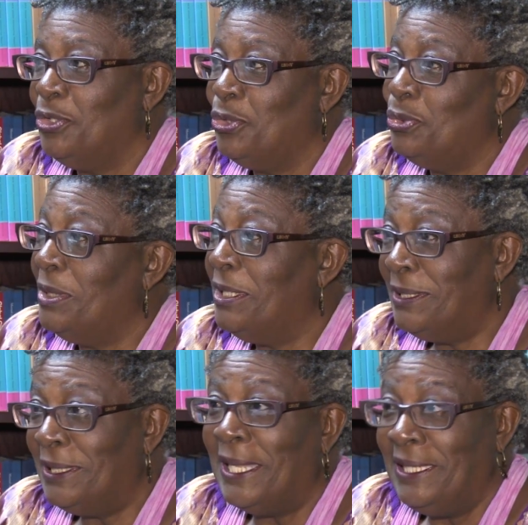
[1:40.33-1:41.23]
Two
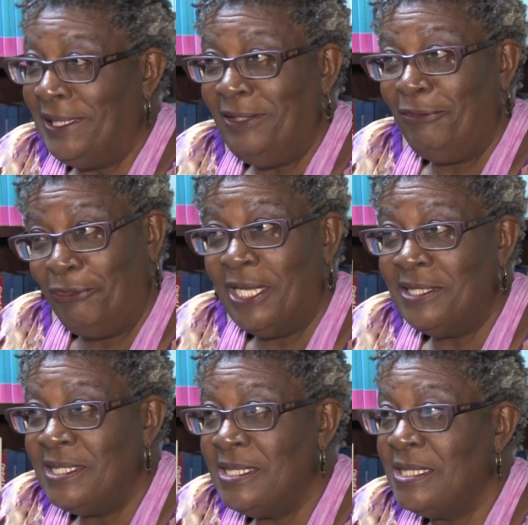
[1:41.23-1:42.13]
unlikely
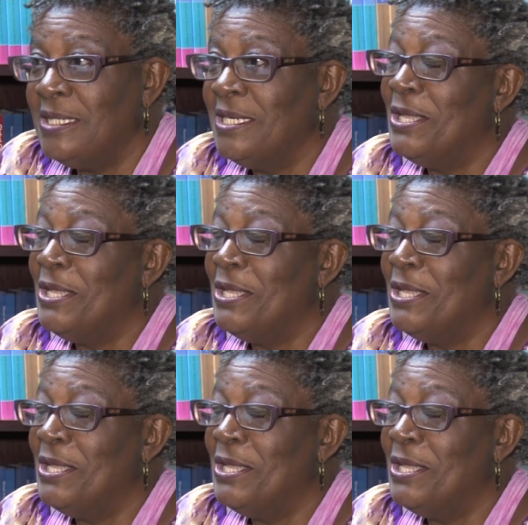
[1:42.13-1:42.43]
friends,